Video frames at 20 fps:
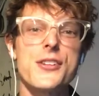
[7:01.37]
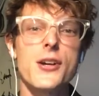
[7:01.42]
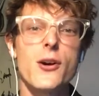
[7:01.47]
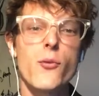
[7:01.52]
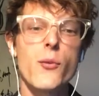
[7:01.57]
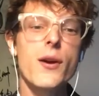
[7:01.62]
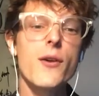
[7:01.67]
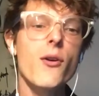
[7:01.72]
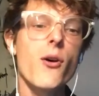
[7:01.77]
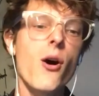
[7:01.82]
know,
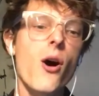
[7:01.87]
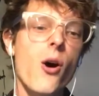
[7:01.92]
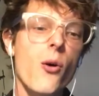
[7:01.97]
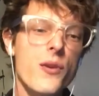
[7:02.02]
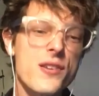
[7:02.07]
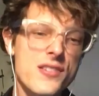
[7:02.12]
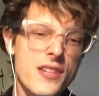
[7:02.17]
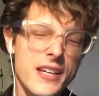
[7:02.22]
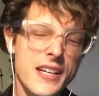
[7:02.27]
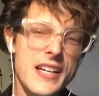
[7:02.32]
we were
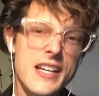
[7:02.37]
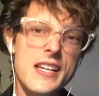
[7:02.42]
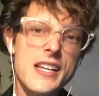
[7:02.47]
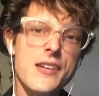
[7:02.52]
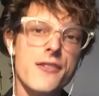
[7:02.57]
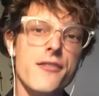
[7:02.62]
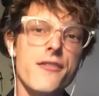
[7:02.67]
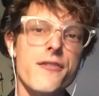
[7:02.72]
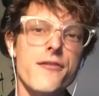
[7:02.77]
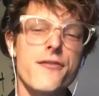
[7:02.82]
always like
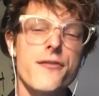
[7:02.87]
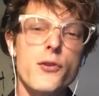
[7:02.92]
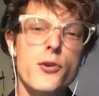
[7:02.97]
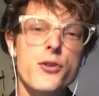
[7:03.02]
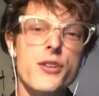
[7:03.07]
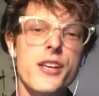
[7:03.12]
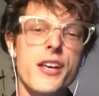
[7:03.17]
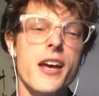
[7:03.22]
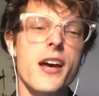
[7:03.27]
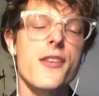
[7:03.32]
eating food
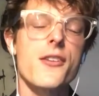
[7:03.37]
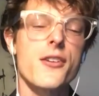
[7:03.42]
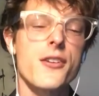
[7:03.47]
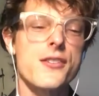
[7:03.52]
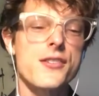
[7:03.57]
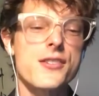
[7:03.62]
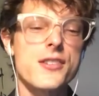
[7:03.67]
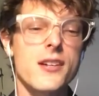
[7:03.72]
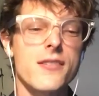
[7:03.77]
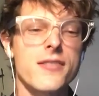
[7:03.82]
together
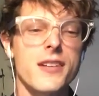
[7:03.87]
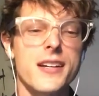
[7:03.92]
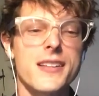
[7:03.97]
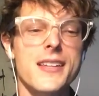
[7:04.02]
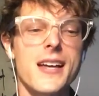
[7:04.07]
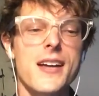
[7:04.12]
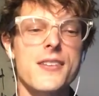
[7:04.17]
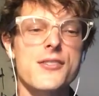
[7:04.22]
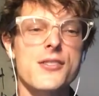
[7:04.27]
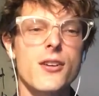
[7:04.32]
and stuff like
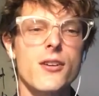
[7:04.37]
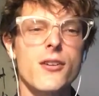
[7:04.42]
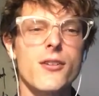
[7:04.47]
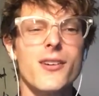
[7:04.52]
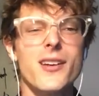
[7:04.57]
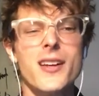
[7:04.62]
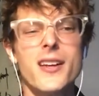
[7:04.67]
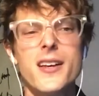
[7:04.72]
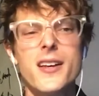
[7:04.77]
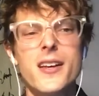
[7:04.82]
that. So,
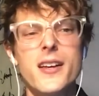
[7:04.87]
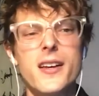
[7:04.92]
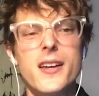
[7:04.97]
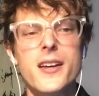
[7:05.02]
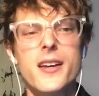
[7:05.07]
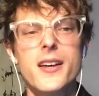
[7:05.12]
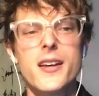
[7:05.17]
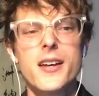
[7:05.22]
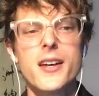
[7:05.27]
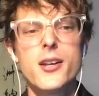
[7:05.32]

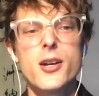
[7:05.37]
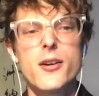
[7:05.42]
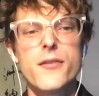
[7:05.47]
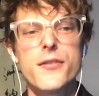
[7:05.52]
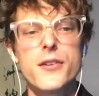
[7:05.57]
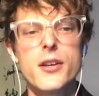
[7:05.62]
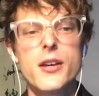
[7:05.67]
you know,